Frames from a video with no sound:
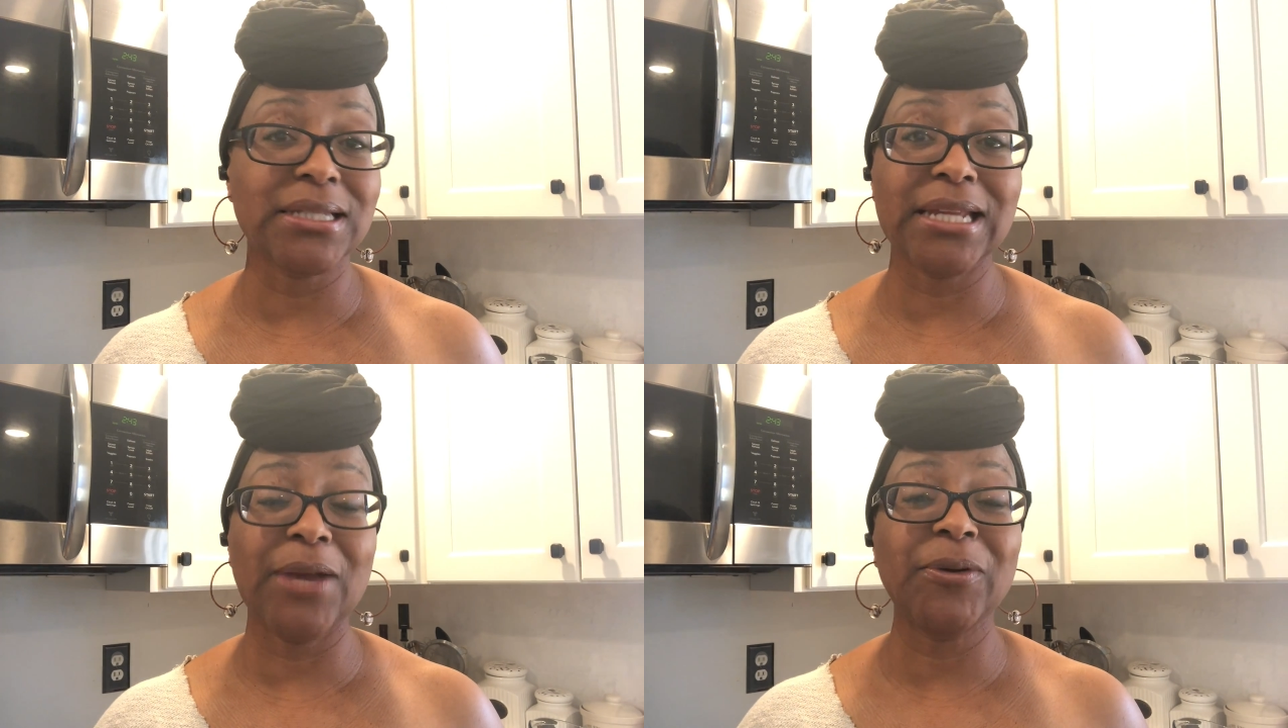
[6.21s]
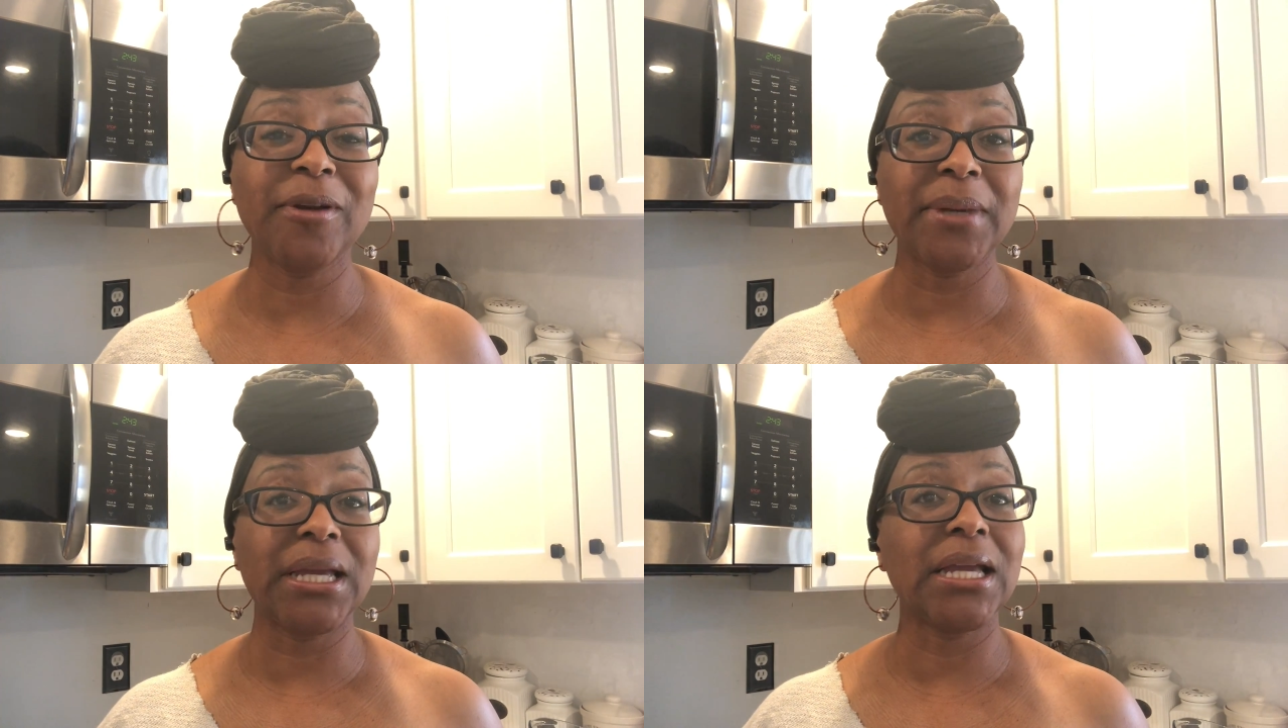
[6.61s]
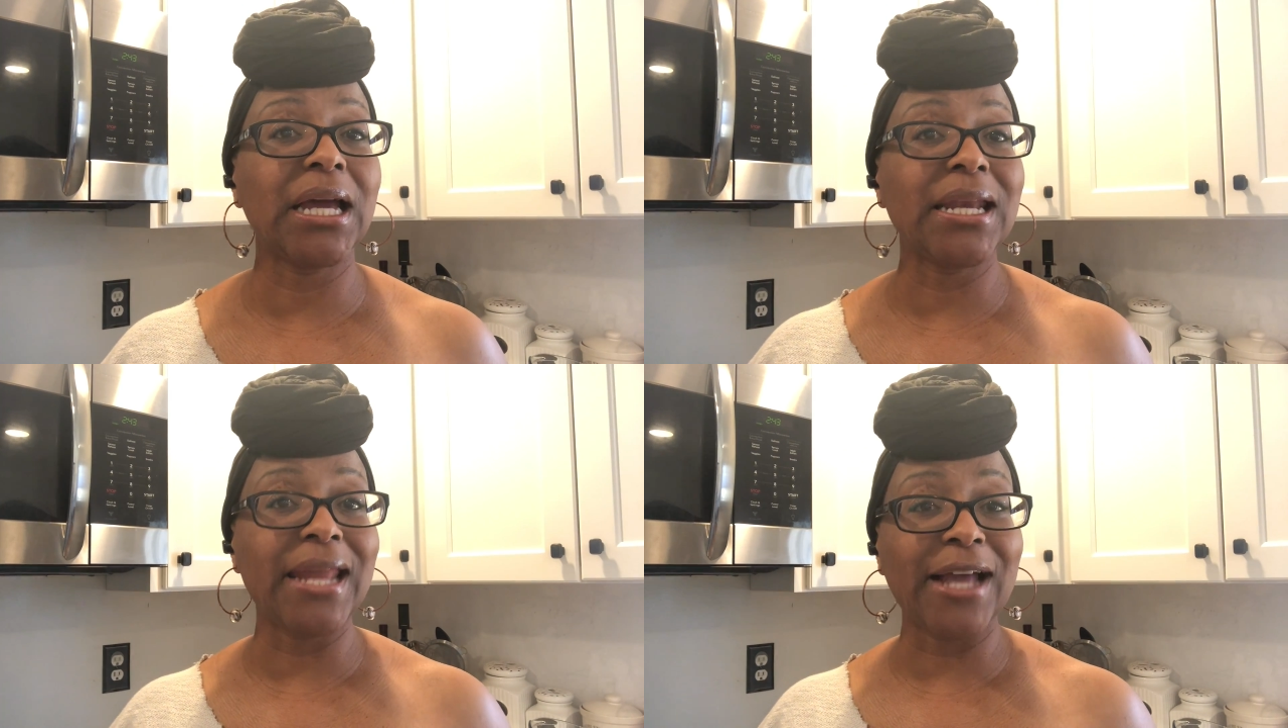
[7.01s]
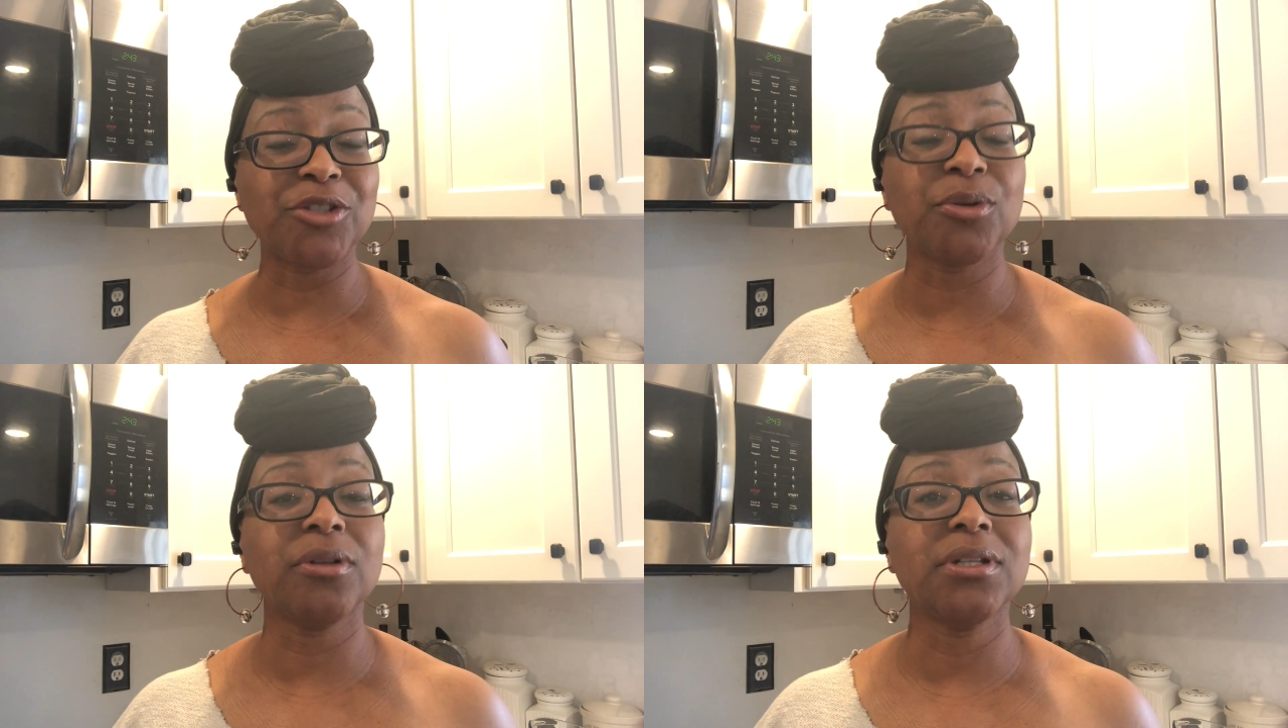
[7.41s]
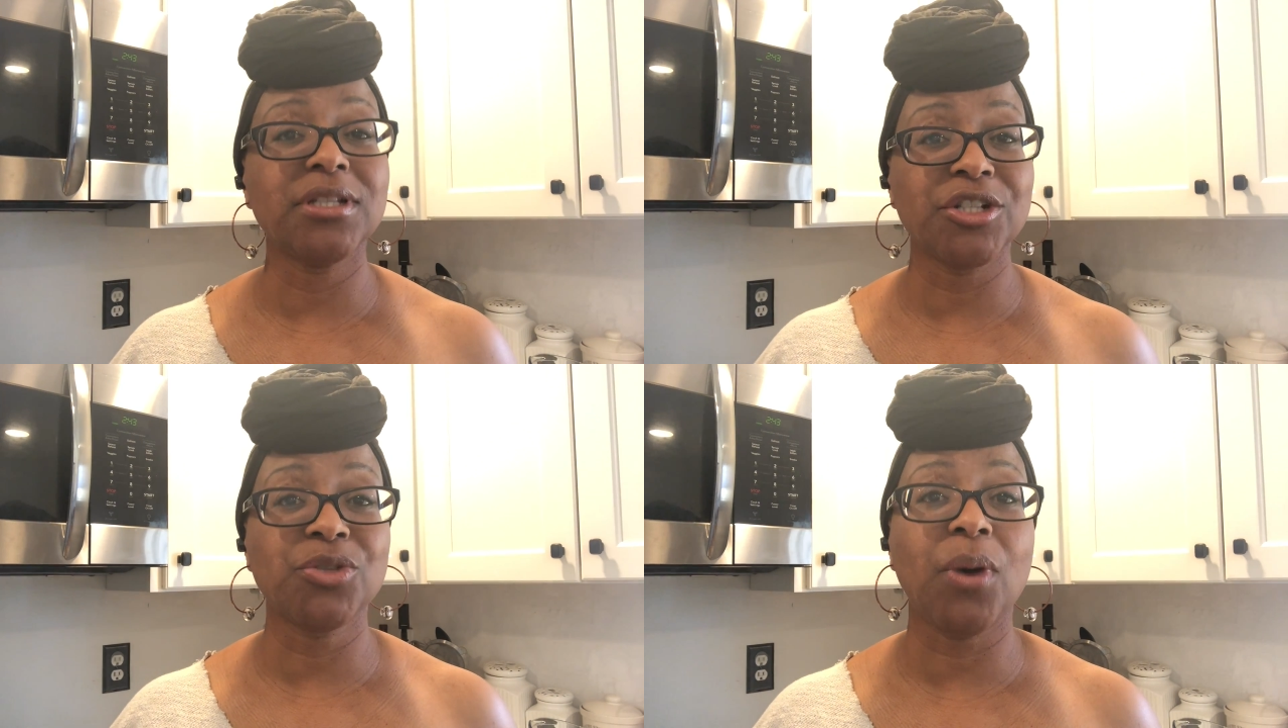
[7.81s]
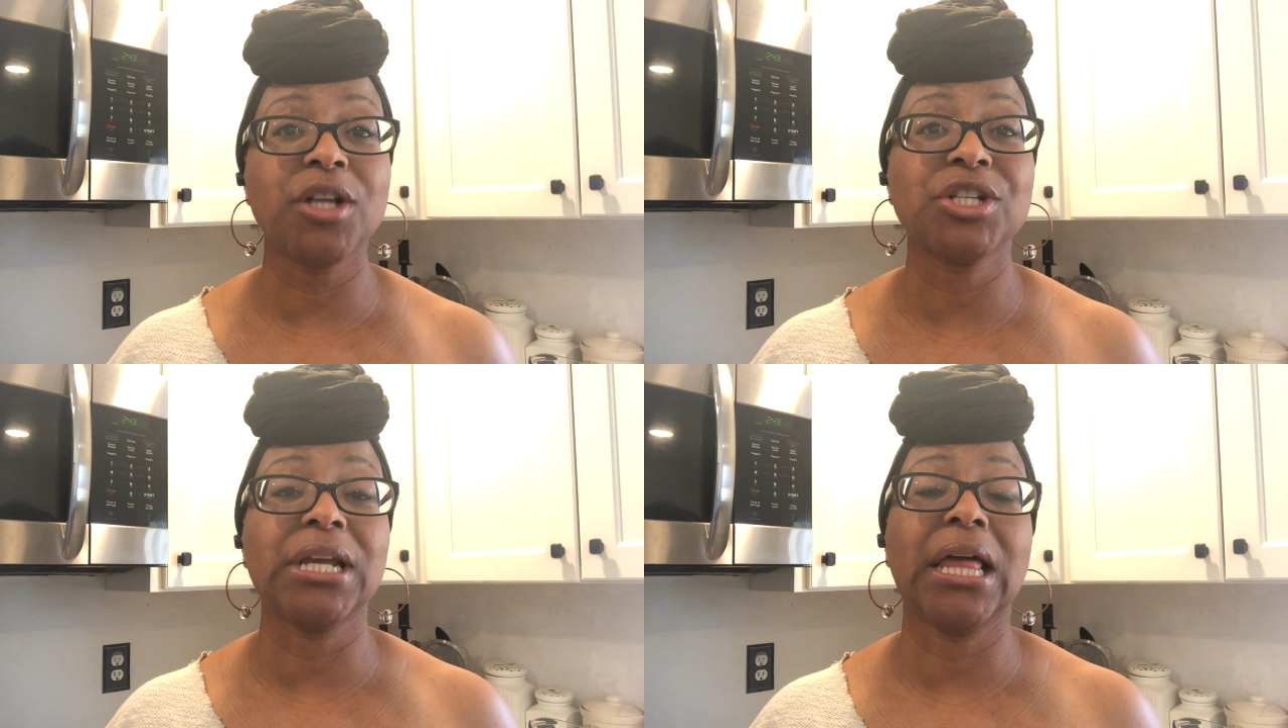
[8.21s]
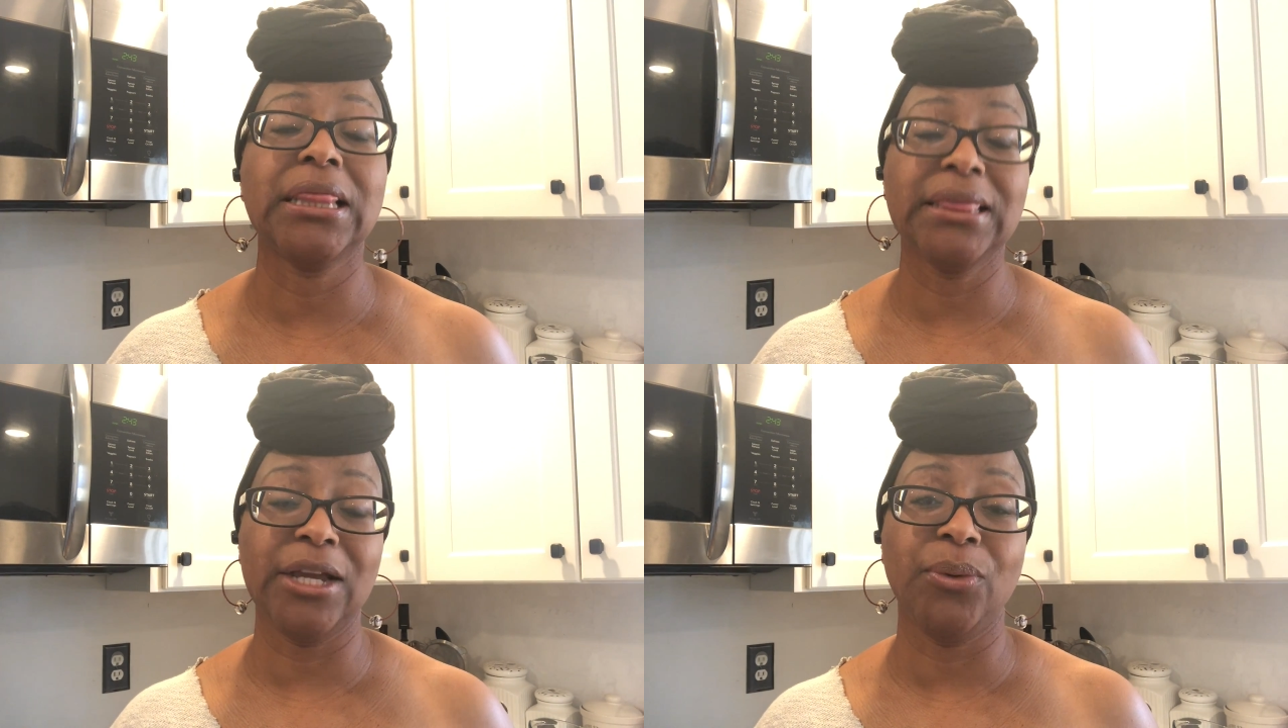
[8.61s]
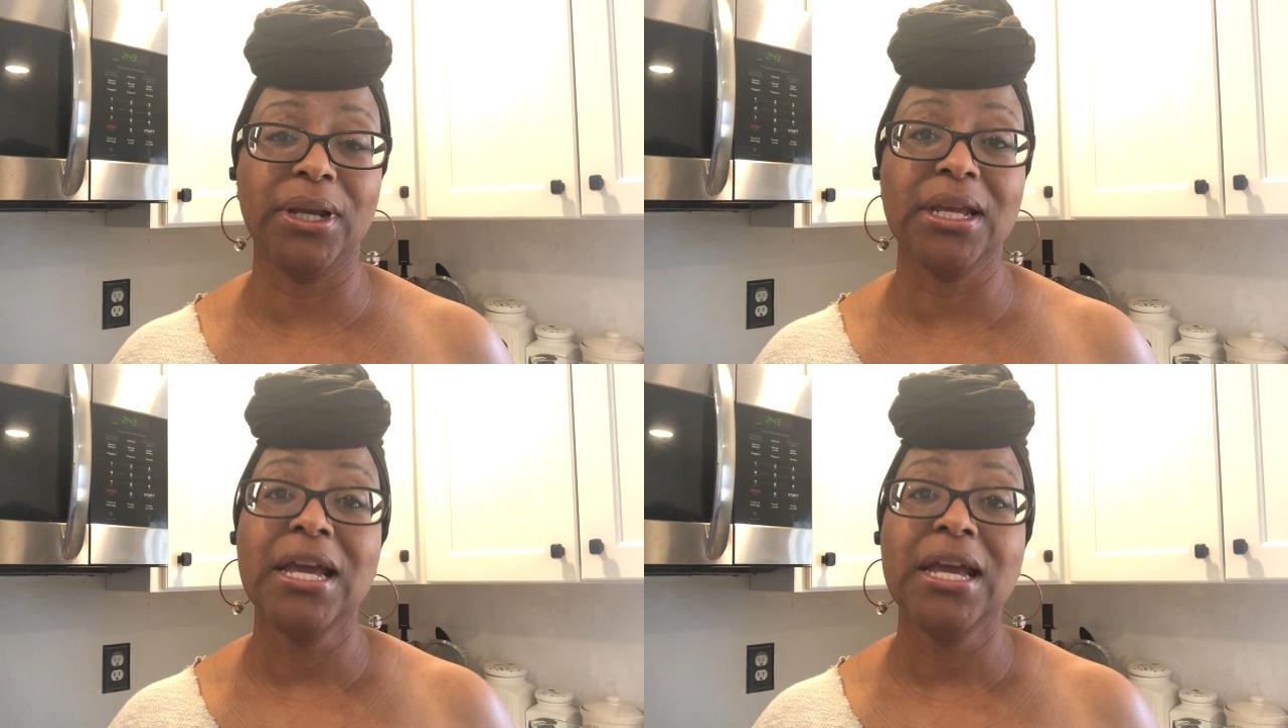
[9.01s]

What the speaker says: Today we are making a natural dishwashing liquid.